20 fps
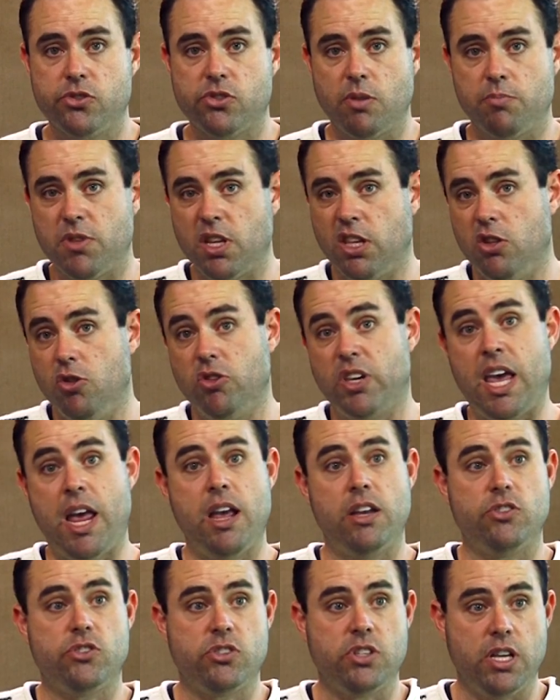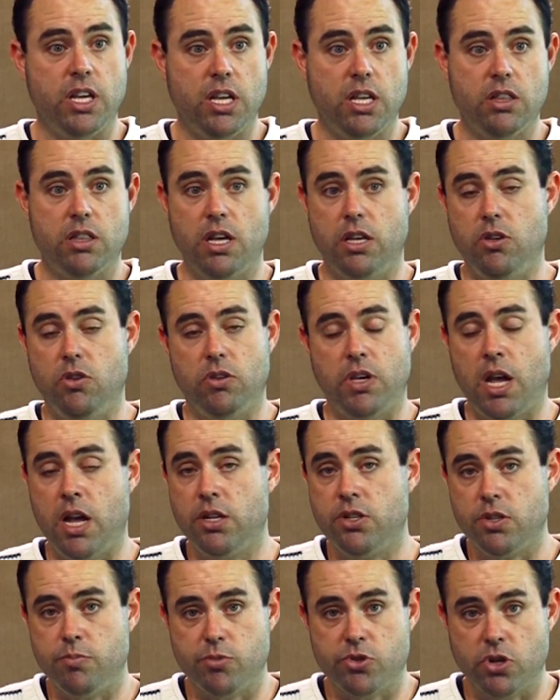something you can't see, that you
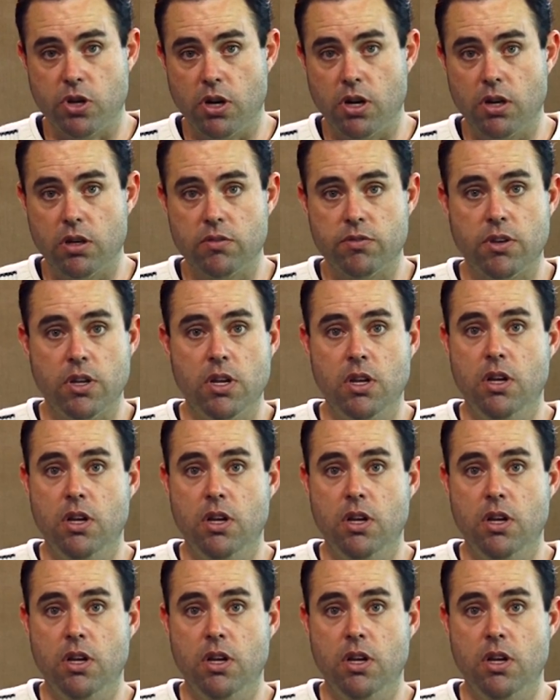can't observe,